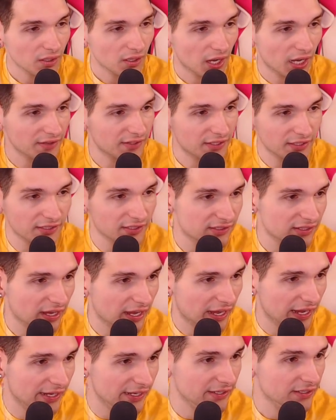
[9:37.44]
at the end of the
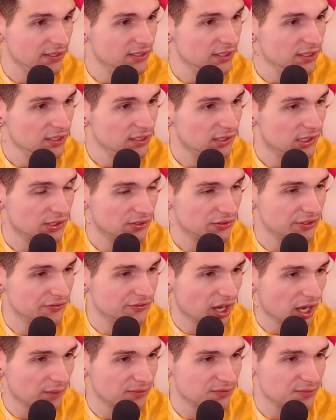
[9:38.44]
day, the Three of
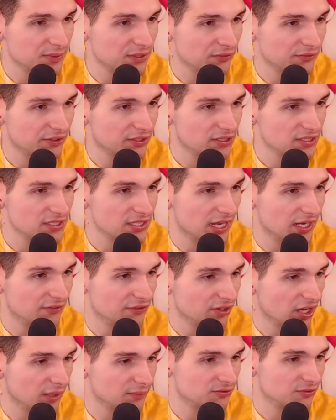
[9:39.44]
Cups being reversed, the Eight of
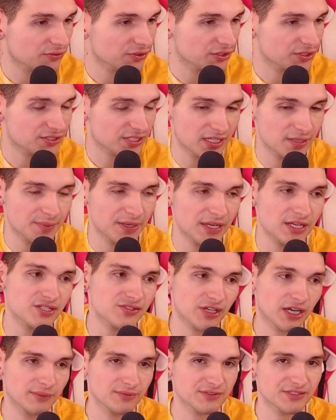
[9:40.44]
Cups reversed, and the Page of
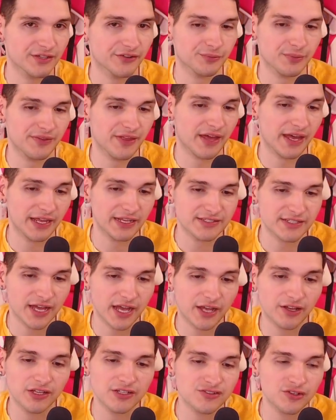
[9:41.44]
Cups tells me that
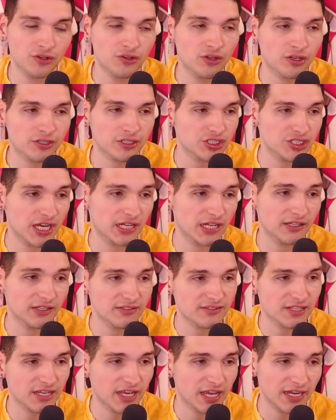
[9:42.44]
it's no longer
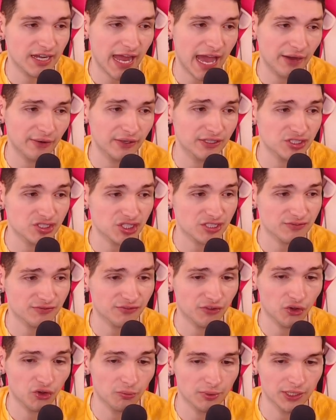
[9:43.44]
jealousy, and now it's just
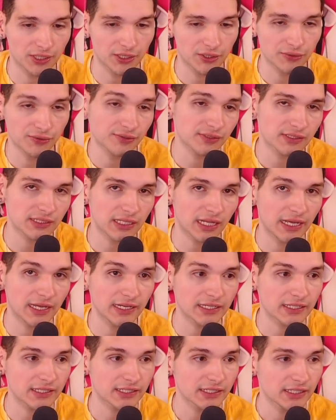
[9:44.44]
full-blown,
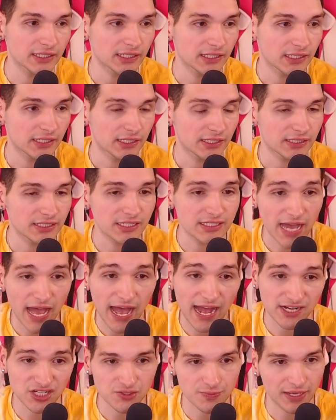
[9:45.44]
like,
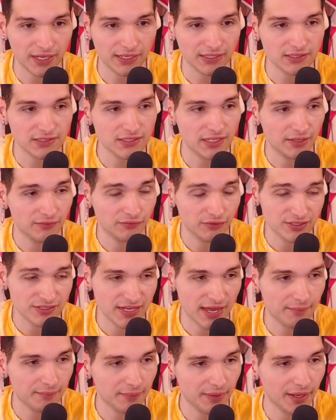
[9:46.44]
detachment and
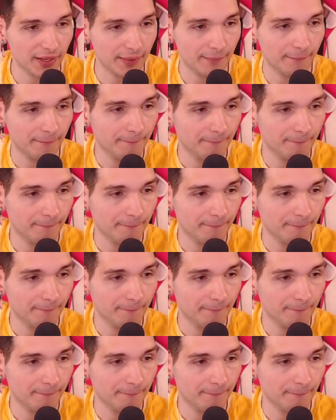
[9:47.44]
resentment.